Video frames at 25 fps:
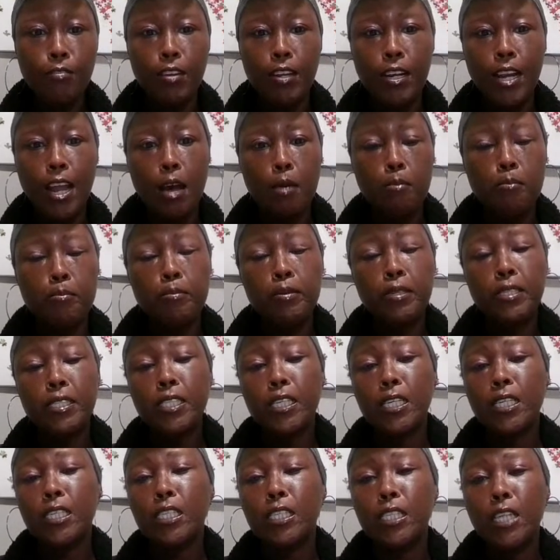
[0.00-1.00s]
and
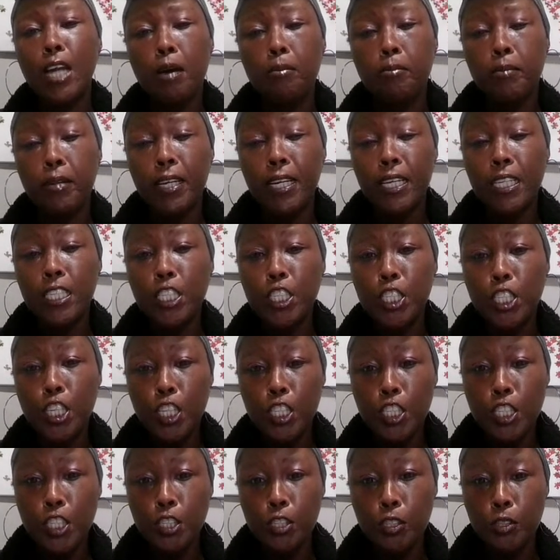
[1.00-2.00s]
how many
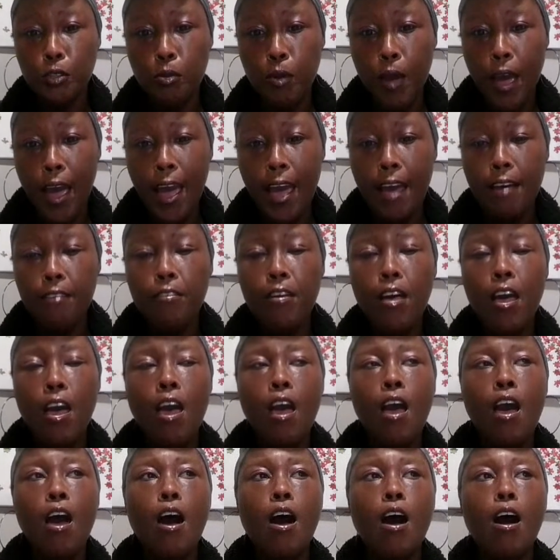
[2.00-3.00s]
conjunctions you
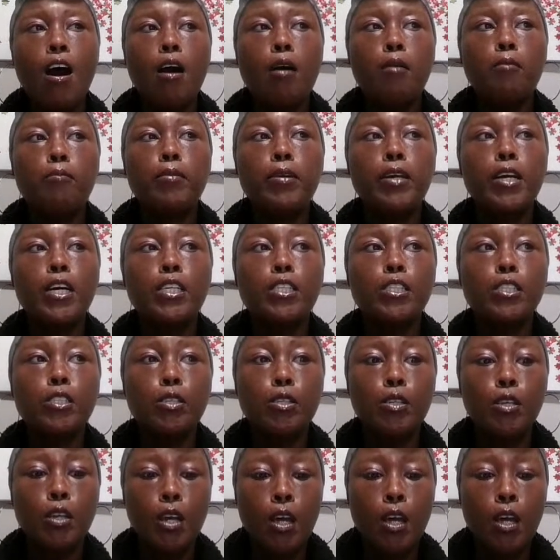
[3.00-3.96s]
have. Because